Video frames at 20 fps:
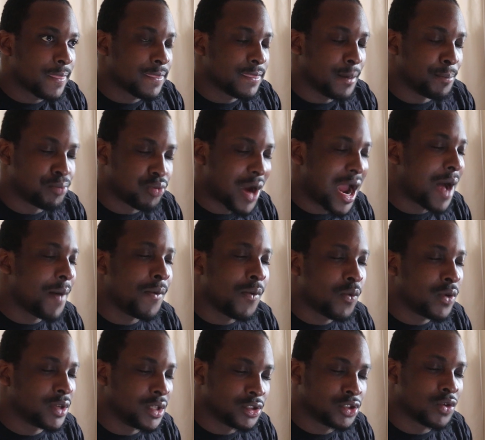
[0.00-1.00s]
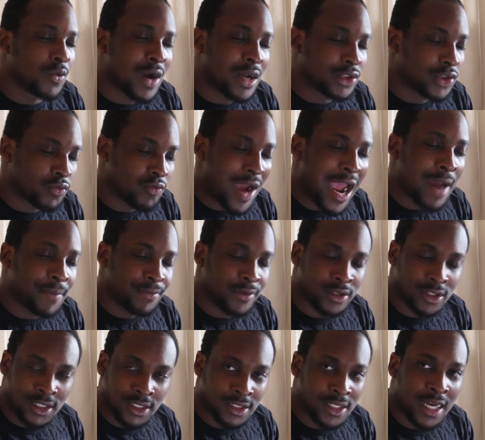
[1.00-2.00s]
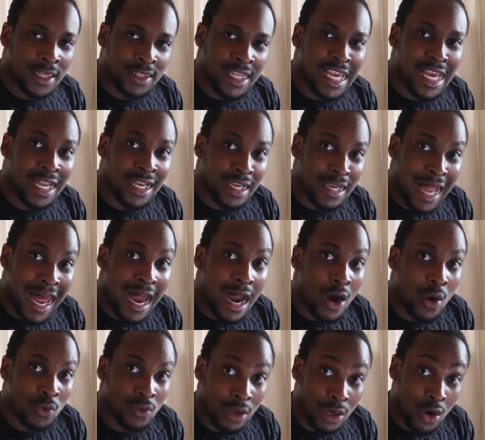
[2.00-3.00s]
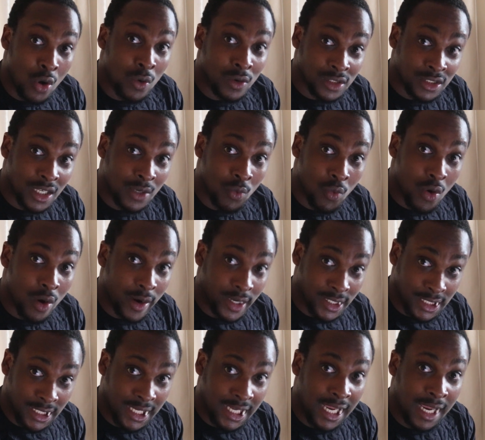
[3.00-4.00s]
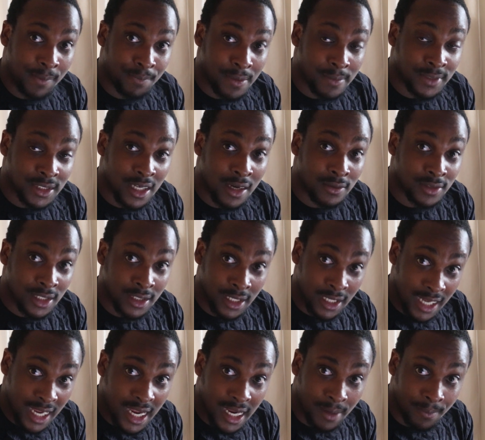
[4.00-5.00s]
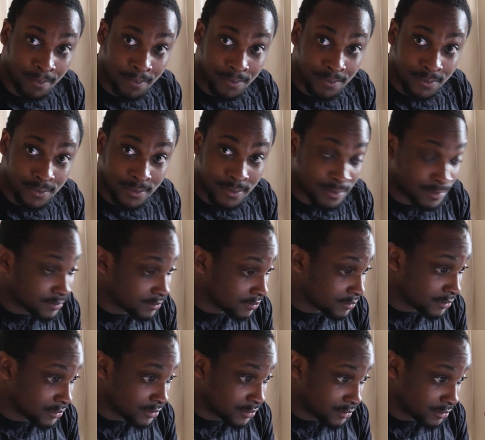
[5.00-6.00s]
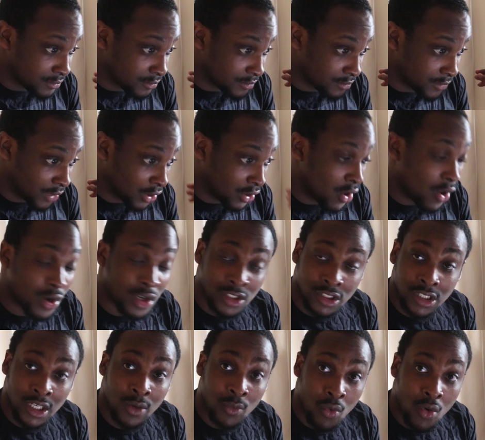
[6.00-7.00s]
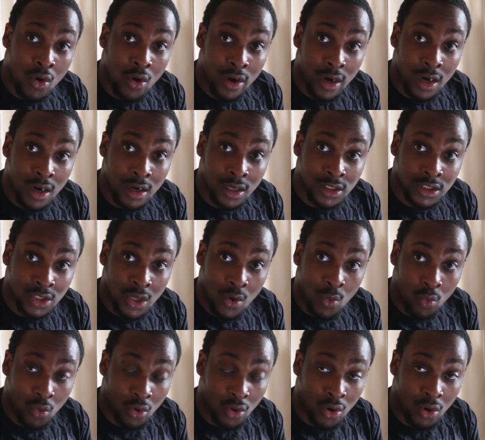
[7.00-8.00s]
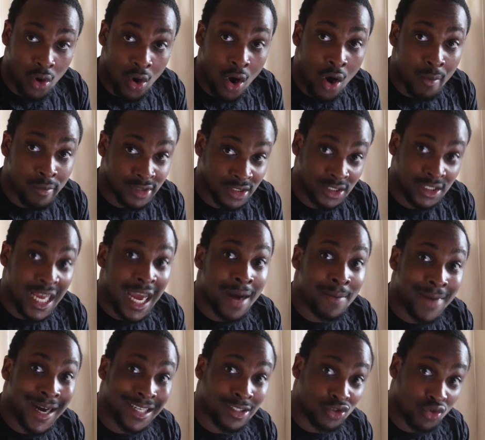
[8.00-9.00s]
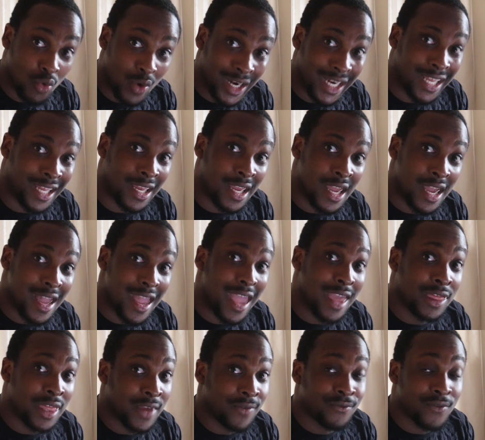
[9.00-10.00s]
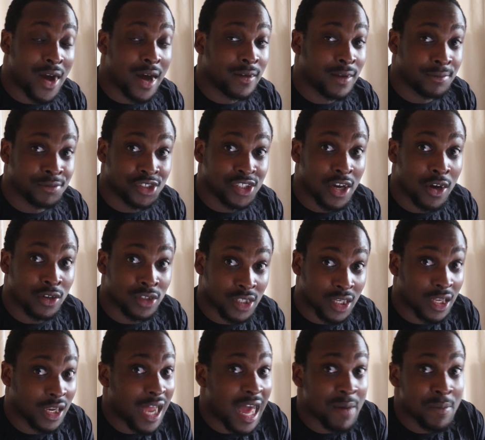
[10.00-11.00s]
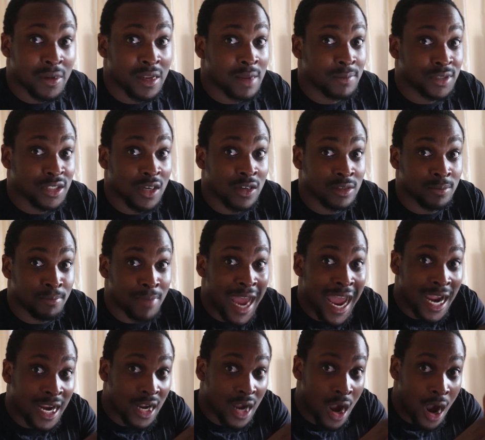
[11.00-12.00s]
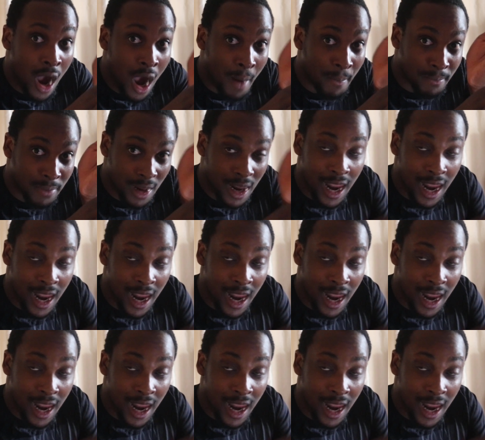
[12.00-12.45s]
The problem with the Toronto Raptors is that they allowed the Golden State Warriors to keep themselves in the game. The Golden State Warriors were almost down by 20, and they found themselves climbing themselves back up